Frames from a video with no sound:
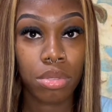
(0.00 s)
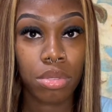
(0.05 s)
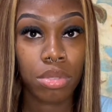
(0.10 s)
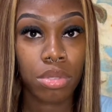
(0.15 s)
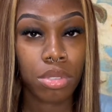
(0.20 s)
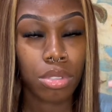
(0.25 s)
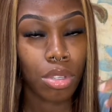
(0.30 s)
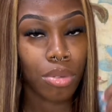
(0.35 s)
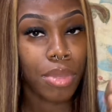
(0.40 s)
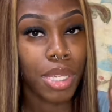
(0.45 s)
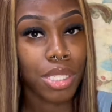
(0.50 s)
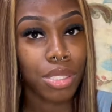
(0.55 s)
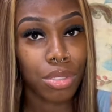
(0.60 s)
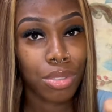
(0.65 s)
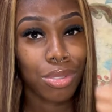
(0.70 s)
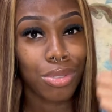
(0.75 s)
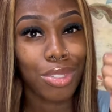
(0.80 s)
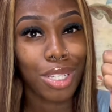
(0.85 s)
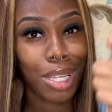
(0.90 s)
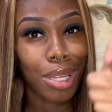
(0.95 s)
So make sure
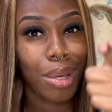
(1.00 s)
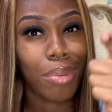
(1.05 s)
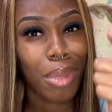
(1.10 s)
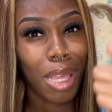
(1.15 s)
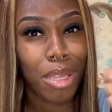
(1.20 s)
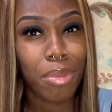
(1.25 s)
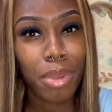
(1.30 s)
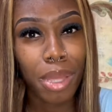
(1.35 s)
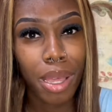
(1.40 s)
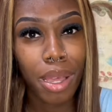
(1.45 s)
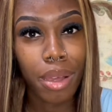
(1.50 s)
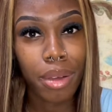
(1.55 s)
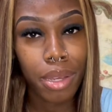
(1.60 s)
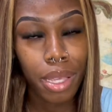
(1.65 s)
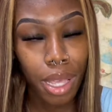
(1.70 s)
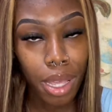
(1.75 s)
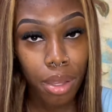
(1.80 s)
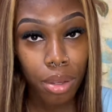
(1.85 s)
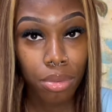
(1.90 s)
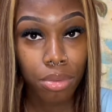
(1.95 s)
you get a PayPal
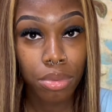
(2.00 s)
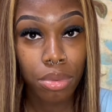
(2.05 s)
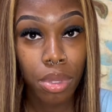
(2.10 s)
account.